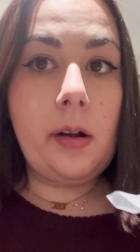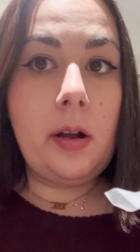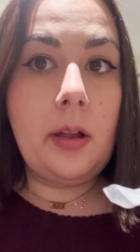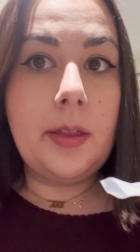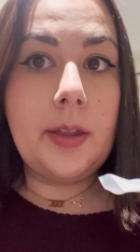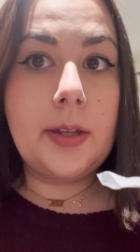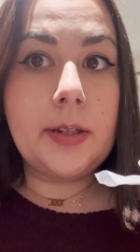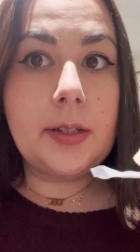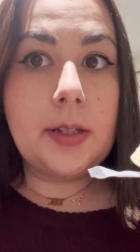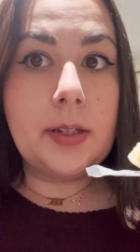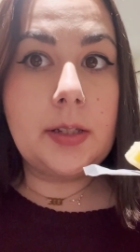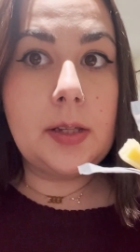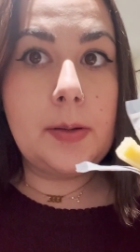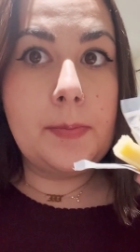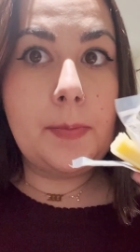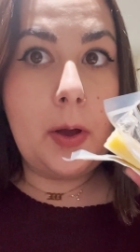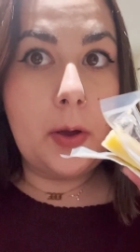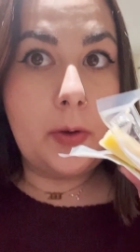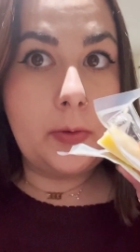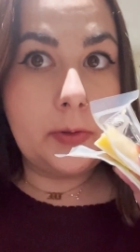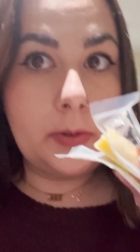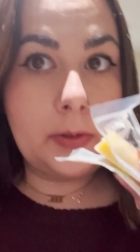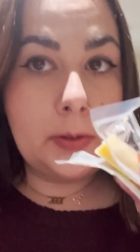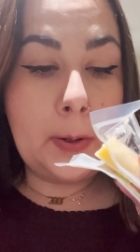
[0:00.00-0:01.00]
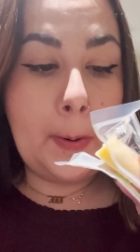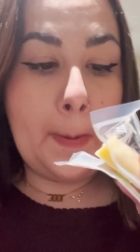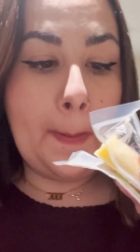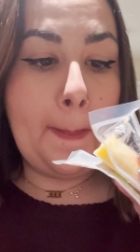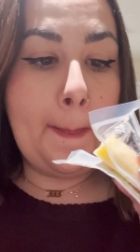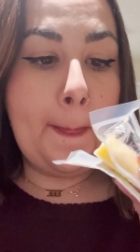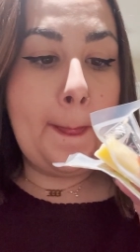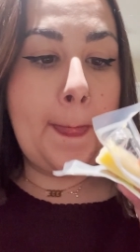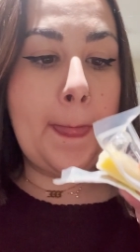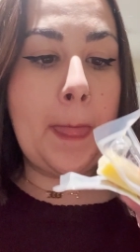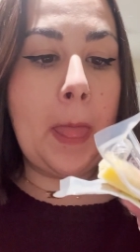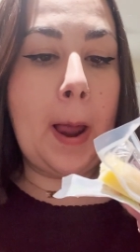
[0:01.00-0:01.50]
This is the most
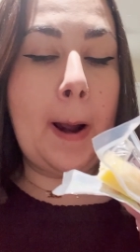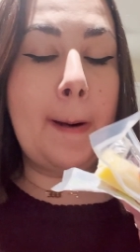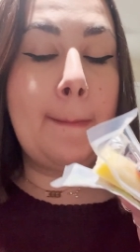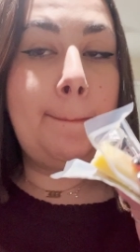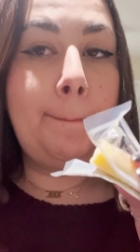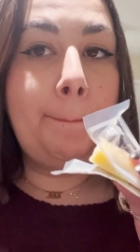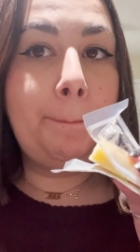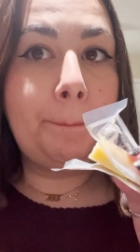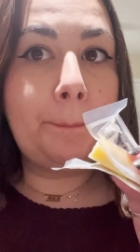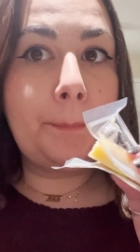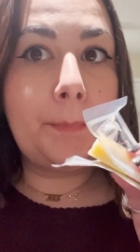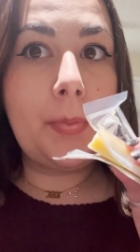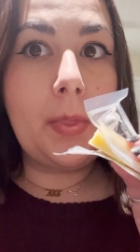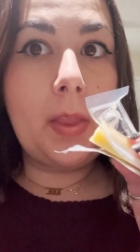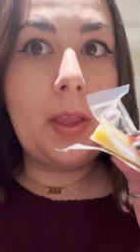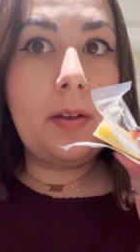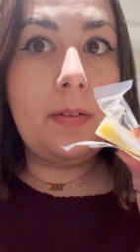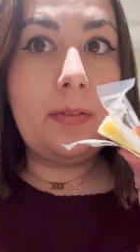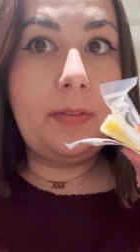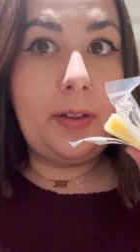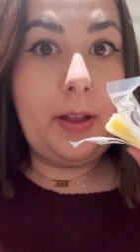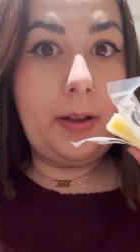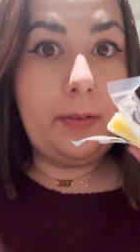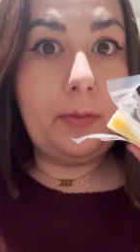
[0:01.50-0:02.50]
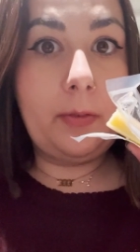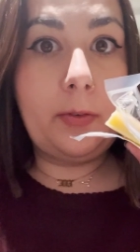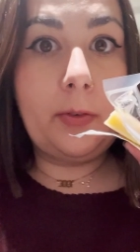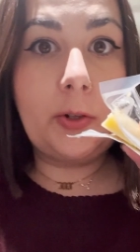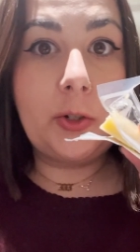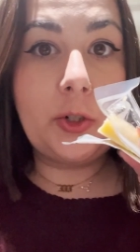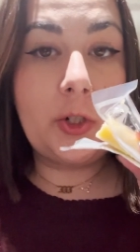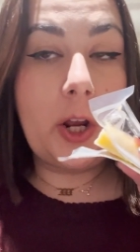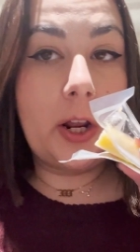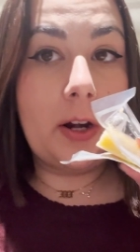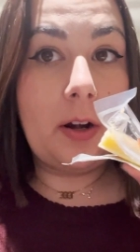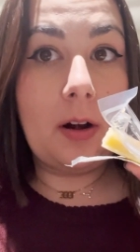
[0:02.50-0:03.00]

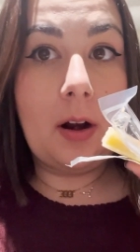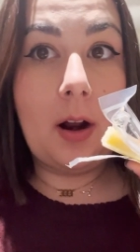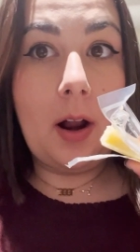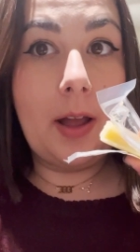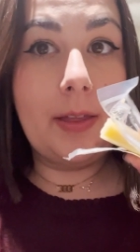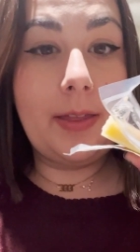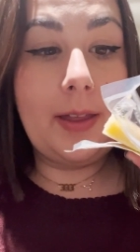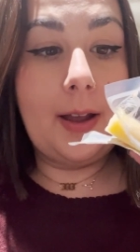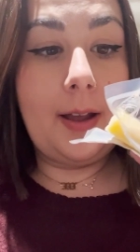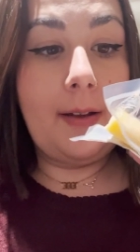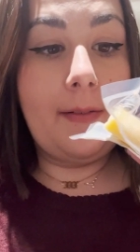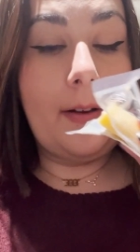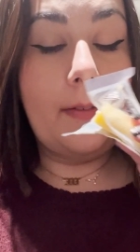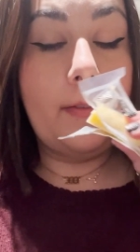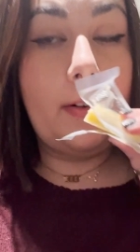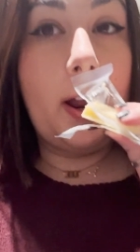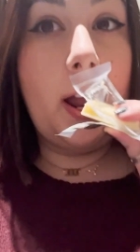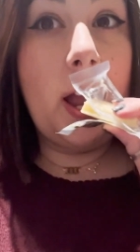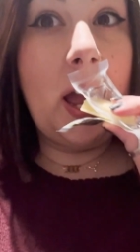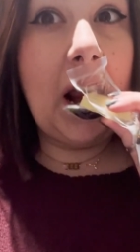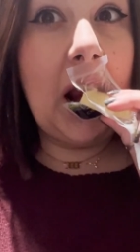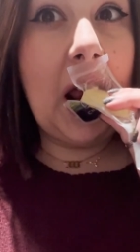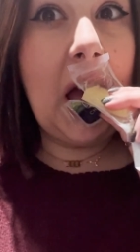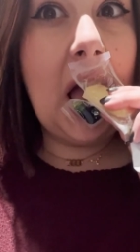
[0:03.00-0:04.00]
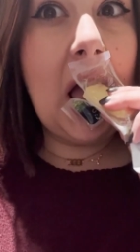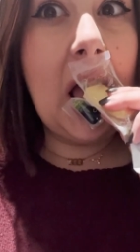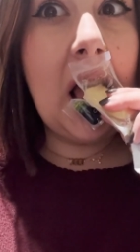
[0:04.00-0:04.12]
flavorful cheddar I think I've ever had.